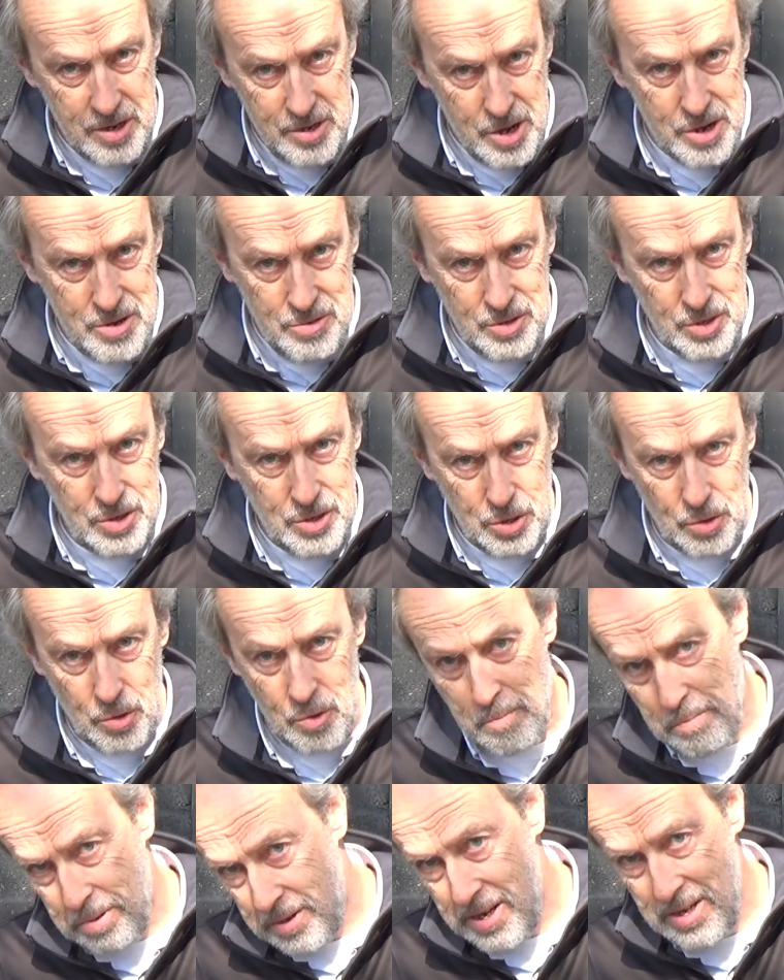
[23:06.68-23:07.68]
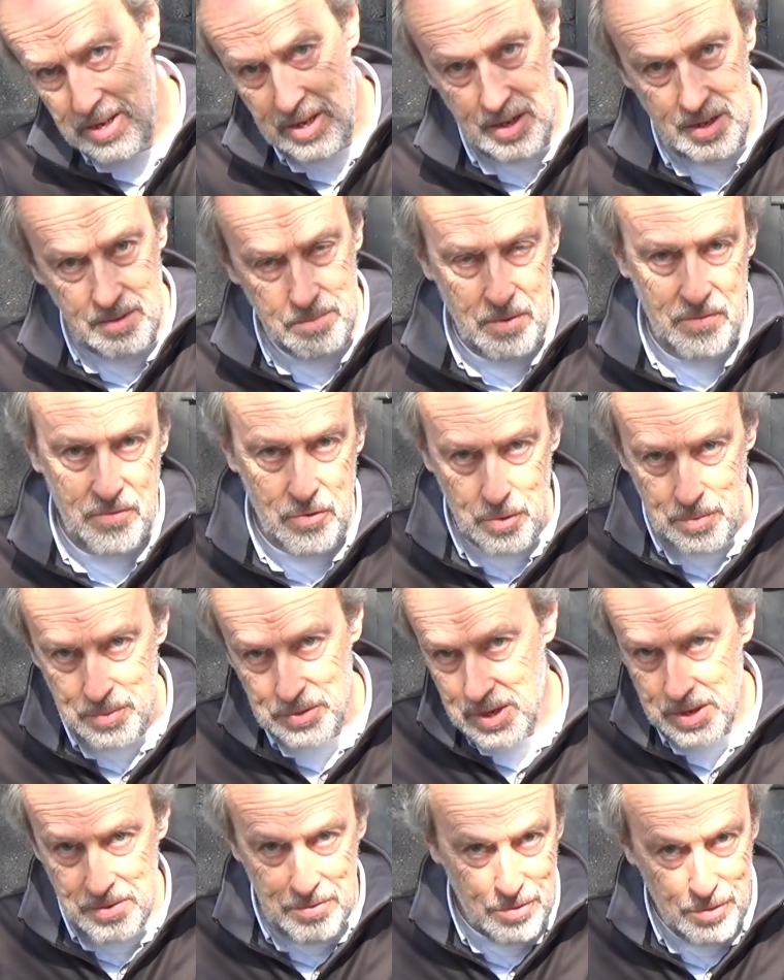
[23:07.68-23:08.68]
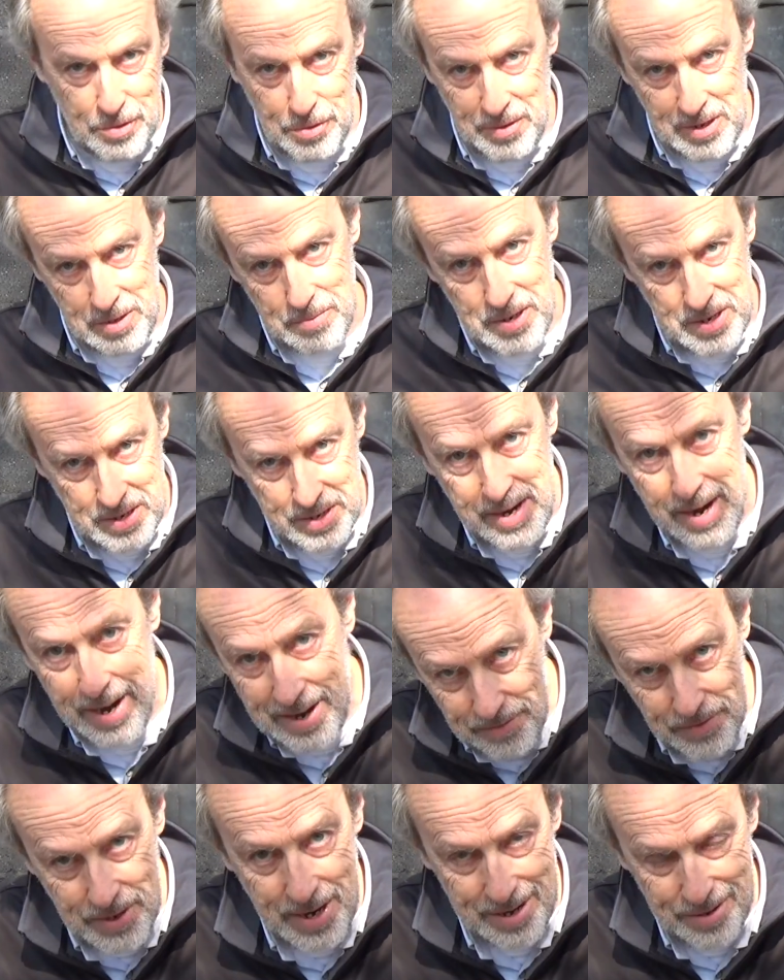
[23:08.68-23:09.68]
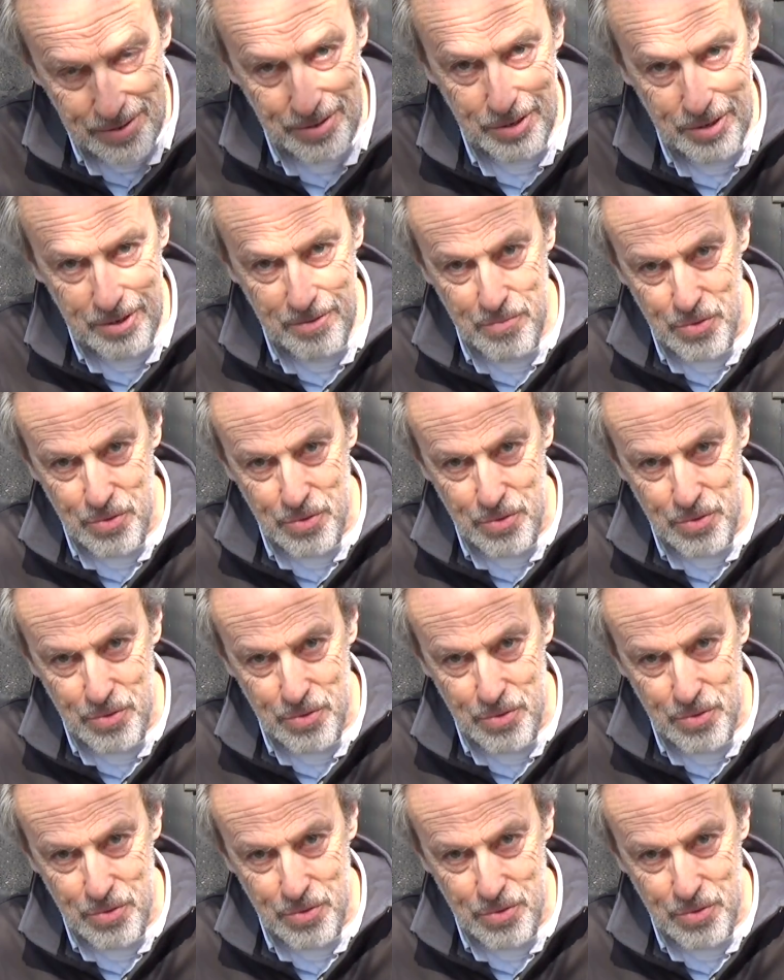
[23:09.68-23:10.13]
loads of torque, plenty of performance, 120 mile an hour, that'll do